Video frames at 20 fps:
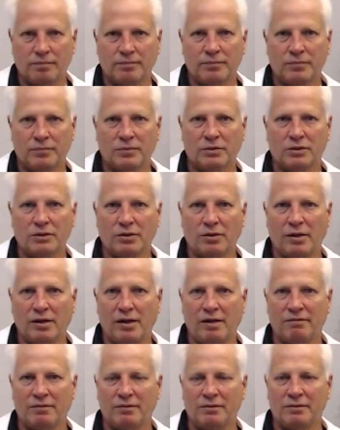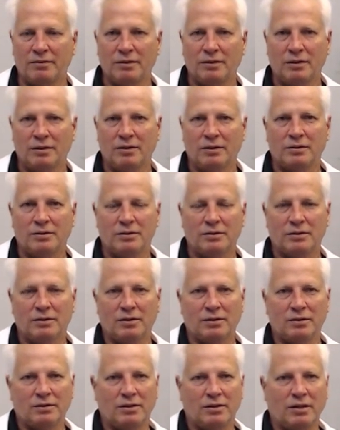So I haven't.
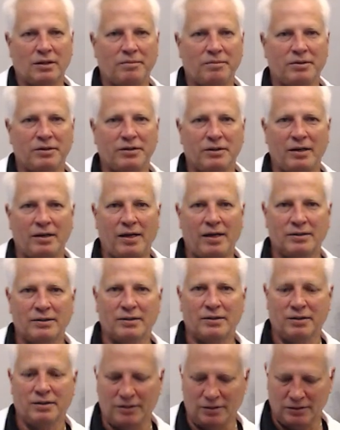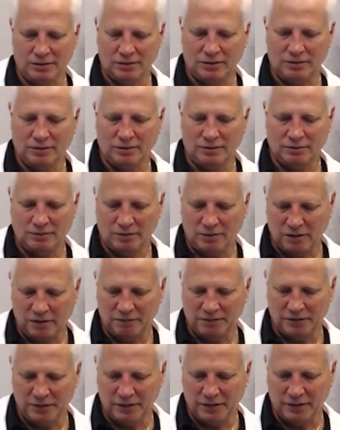So let me ask this
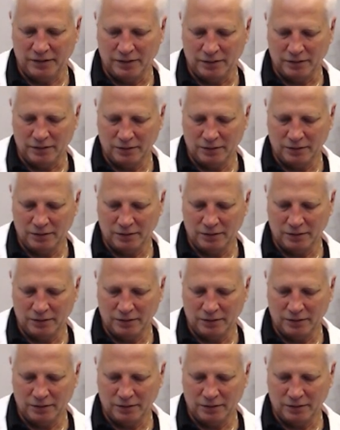off the air.